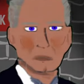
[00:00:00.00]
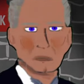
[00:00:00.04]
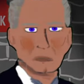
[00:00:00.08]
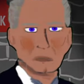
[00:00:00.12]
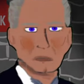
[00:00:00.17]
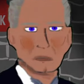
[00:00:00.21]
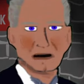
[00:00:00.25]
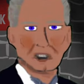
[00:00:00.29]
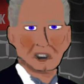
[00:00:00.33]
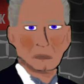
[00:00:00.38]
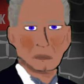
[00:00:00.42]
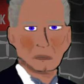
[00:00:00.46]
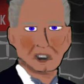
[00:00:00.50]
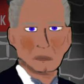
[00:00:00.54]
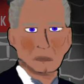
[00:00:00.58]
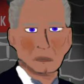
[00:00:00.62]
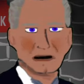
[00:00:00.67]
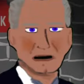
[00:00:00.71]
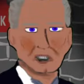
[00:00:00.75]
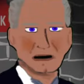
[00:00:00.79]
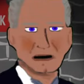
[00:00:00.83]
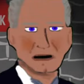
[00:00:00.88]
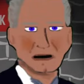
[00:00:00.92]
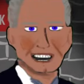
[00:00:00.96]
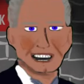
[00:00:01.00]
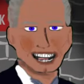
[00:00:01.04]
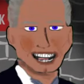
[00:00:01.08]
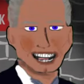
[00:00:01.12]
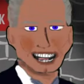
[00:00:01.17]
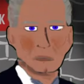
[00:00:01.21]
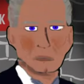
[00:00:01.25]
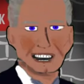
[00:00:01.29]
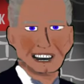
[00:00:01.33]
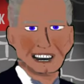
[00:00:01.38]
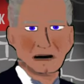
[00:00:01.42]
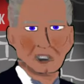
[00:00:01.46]
and now that's why they
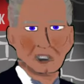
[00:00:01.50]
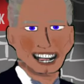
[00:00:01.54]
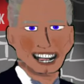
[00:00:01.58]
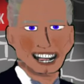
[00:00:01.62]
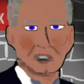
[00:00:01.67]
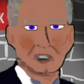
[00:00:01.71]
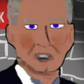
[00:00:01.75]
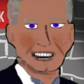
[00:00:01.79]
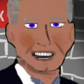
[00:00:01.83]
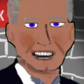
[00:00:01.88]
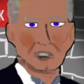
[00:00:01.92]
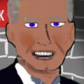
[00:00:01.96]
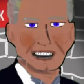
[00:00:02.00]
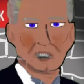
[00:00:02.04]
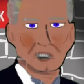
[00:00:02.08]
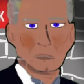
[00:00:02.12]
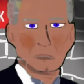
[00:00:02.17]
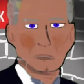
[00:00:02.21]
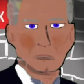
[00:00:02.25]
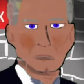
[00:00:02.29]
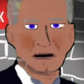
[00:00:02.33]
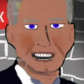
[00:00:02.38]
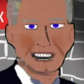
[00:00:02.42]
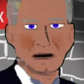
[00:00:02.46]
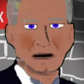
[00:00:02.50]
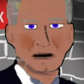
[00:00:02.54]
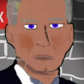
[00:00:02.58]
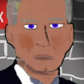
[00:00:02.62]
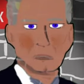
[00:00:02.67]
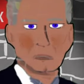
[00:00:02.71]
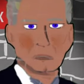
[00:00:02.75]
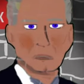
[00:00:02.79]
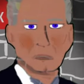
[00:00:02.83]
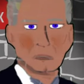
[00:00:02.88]
ain't got no land space.